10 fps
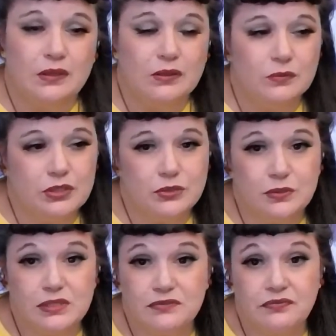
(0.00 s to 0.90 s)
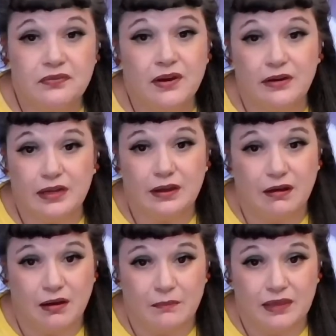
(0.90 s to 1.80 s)
which was very
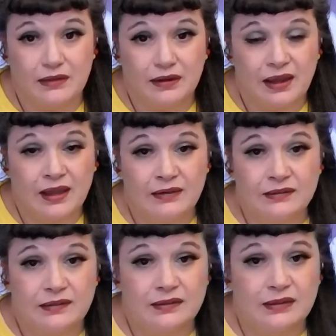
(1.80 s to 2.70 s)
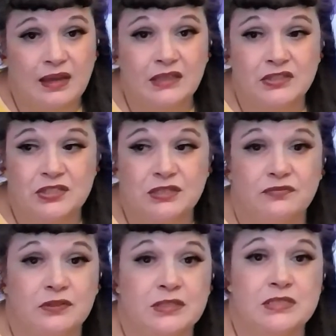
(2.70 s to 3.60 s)
common, and the age
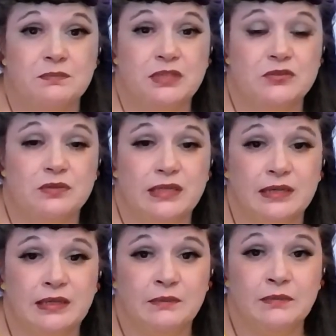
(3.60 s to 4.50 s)
difference between him and